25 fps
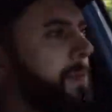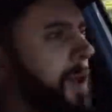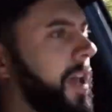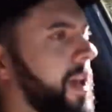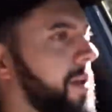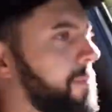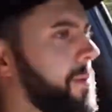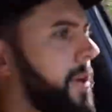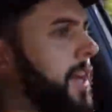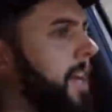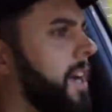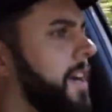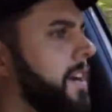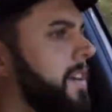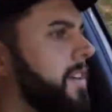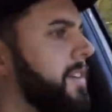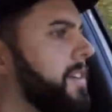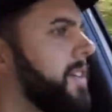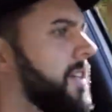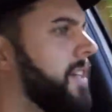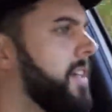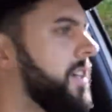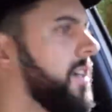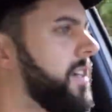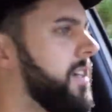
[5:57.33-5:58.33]
PayPal,
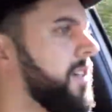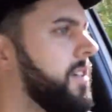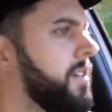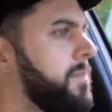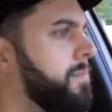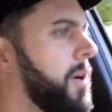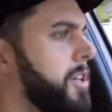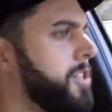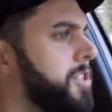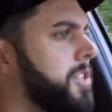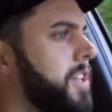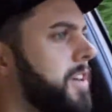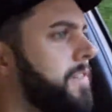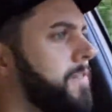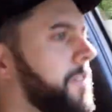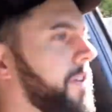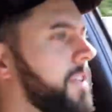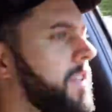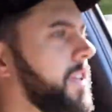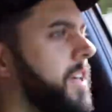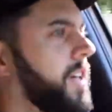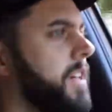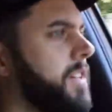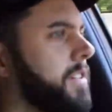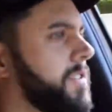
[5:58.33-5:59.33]
a bunch of
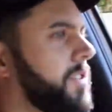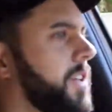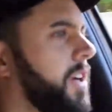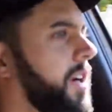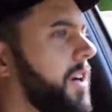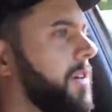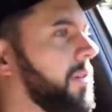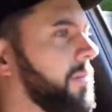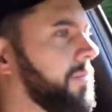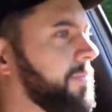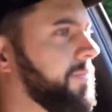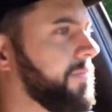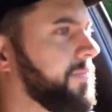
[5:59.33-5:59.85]
different things. So